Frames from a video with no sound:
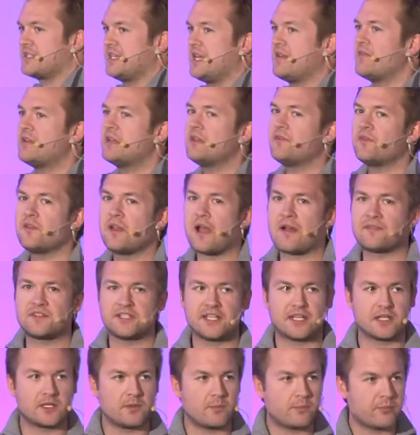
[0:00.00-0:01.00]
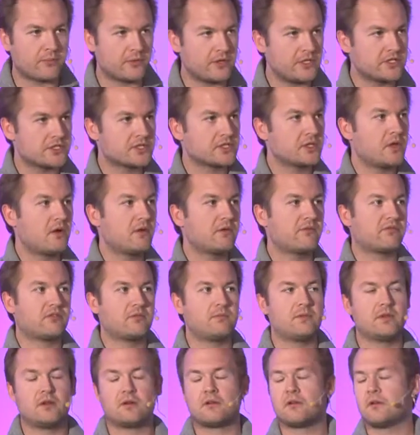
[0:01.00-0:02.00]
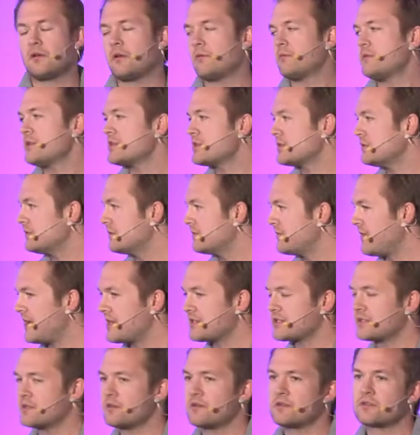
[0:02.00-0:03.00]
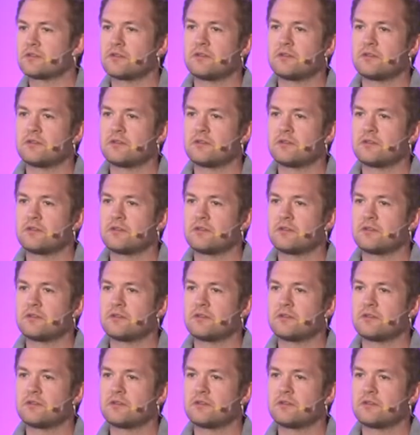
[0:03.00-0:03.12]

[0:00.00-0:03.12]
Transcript: Even if you have to get a bridge loan from your original investors,